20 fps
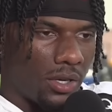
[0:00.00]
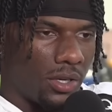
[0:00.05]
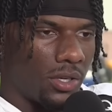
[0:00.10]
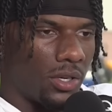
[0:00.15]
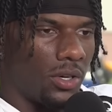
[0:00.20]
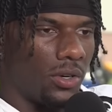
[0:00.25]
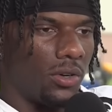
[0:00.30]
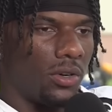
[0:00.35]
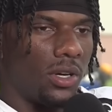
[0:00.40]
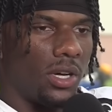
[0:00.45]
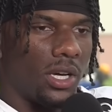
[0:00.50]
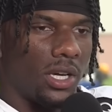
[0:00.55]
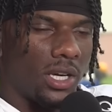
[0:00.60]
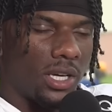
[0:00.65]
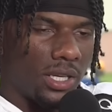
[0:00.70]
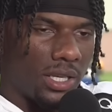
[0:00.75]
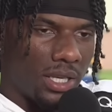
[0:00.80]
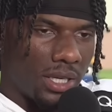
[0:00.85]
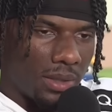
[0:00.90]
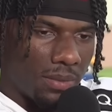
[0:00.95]
You know, a
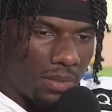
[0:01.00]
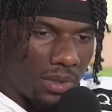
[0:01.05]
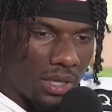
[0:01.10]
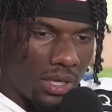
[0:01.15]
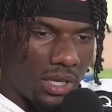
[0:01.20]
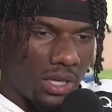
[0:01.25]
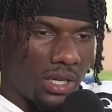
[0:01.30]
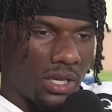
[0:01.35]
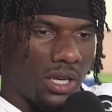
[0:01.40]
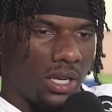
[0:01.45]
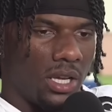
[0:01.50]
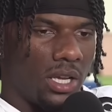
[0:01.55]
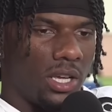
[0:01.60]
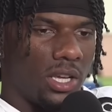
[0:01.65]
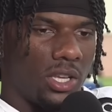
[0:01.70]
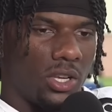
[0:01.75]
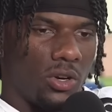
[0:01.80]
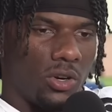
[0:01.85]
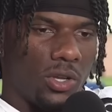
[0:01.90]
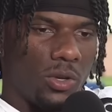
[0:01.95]
good DB.
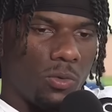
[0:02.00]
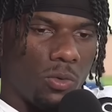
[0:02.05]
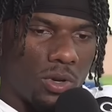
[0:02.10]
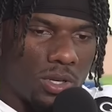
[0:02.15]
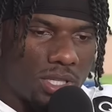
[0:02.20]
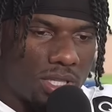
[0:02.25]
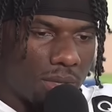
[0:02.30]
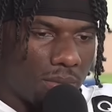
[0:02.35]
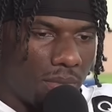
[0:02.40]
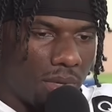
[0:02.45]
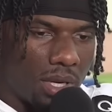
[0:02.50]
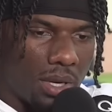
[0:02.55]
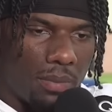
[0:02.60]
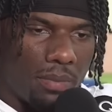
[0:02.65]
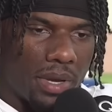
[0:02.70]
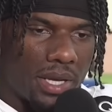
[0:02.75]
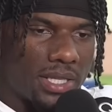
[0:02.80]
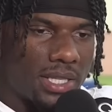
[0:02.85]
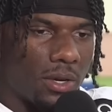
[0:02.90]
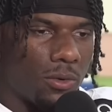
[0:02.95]
You know, he wants to be the
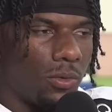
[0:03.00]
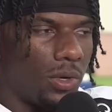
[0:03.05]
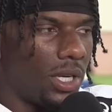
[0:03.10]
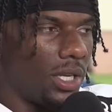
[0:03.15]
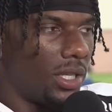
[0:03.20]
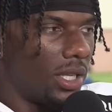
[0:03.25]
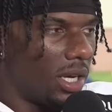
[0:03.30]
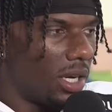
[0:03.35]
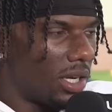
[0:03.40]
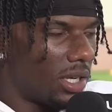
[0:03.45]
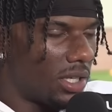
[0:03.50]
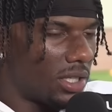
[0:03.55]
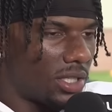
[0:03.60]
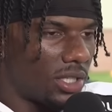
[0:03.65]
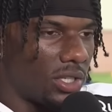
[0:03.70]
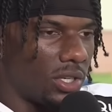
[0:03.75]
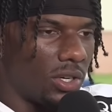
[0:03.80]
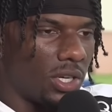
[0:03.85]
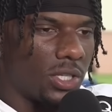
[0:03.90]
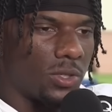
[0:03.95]
best at what he
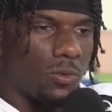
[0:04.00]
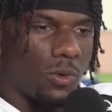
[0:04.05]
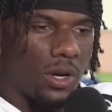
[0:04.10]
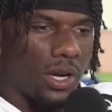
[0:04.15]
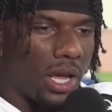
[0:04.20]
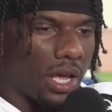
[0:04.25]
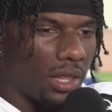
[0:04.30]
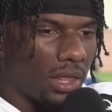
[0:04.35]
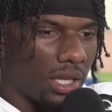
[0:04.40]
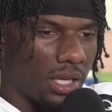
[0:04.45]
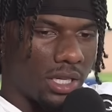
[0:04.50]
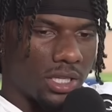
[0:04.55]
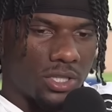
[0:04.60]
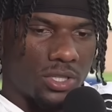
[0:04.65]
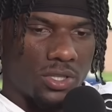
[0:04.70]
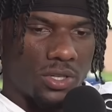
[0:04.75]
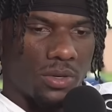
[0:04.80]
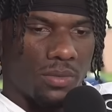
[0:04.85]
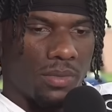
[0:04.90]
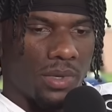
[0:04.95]
does. You know, his work ethic
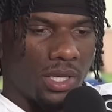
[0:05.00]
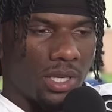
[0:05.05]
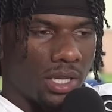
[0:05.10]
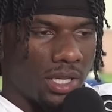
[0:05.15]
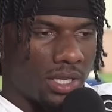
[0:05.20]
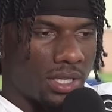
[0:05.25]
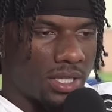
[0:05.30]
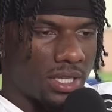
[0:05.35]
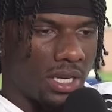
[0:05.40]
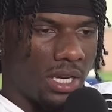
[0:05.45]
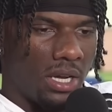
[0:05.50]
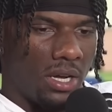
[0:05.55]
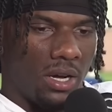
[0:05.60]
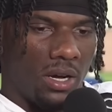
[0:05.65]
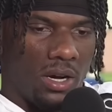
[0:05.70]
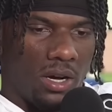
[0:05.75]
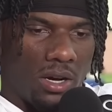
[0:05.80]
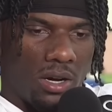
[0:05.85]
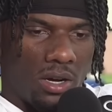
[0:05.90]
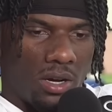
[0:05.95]
is tremendous.
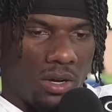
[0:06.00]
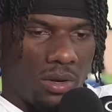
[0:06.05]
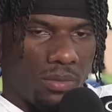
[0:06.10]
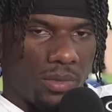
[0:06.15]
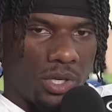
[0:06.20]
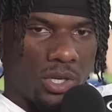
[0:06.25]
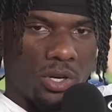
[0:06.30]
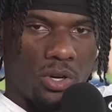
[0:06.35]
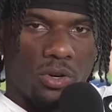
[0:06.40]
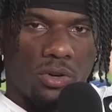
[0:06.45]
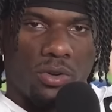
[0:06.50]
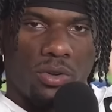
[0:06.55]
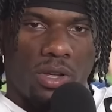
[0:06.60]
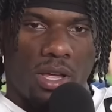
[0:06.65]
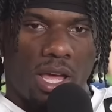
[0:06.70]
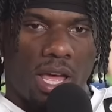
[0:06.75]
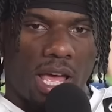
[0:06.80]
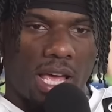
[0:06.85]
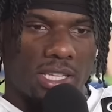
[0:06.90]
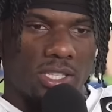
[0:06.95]
Um, you know,
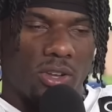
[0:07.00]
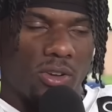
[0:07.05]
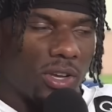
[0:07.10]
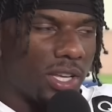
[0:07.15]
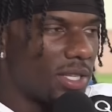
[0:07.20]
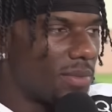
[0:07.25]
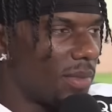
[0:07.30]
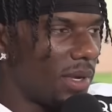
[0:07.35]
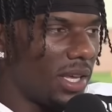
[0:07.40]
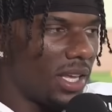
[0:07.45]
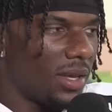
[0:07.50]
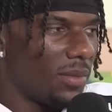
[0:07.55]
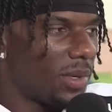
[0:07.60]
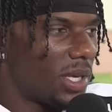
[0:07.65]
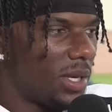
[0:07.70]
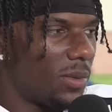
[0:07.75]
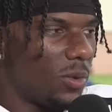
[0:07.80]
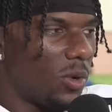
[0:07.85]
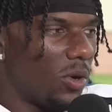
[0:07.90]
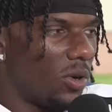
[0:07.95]
as long as me and him
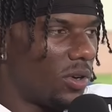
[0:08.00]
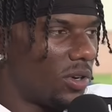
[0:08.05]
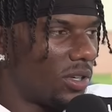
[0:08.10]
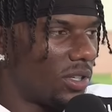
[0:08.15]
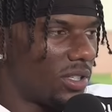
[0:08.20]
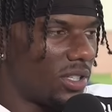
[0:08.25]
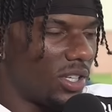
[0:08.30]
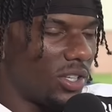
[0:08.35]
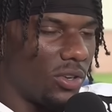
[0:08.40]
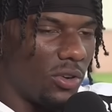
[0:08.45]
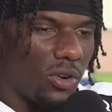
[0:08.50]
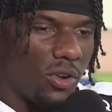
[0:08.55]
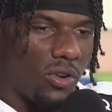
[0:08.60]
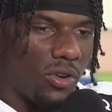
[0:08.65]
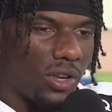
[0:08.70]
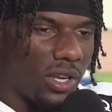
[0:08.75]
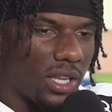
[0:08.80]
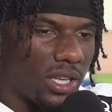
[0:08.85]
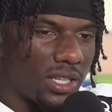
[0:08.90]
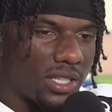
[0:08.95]
keep going, you know,
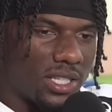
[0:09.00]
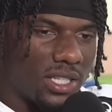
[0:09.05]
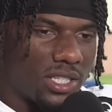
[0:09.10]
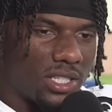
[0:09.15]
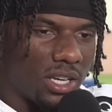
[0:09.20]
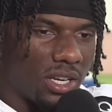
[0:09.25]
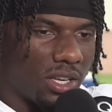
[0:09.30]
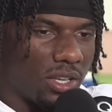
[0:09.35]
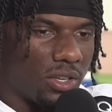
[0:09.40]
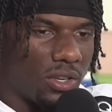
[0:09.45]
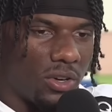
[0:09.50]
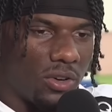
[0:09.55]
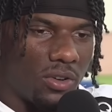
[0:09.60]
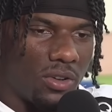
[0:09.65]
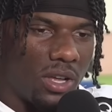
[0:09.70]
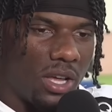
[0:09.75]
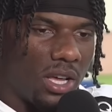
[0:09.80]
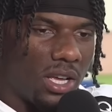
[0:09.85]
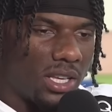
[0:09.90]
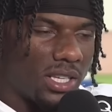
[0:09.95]
going against each other, you
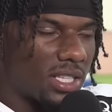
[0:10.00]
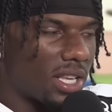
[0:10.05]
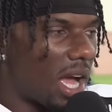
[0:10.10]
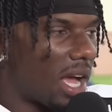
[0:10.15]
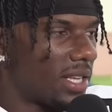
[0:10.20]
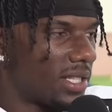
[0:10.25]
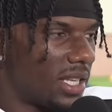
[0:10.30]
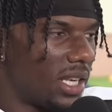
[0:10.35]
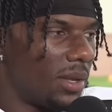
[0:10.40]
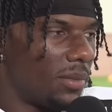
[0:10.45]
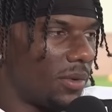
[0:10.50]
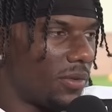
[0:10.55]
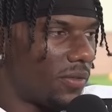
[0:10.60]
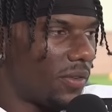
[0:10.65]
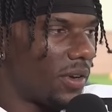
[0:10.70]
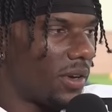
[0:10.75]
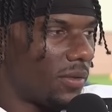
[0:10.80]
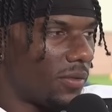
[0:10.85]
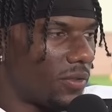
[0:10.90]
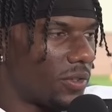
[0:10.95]
know, sky's the limit
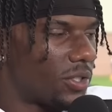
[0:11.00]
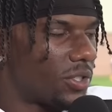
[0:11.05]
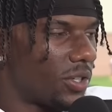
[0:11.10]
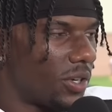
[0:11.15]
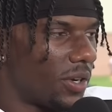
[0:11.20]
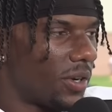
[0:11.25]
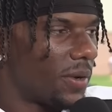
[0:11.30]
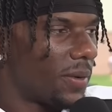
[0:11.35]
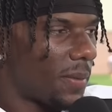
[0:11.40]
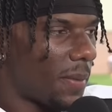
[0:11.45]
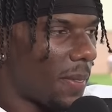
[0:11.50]
for him for sure.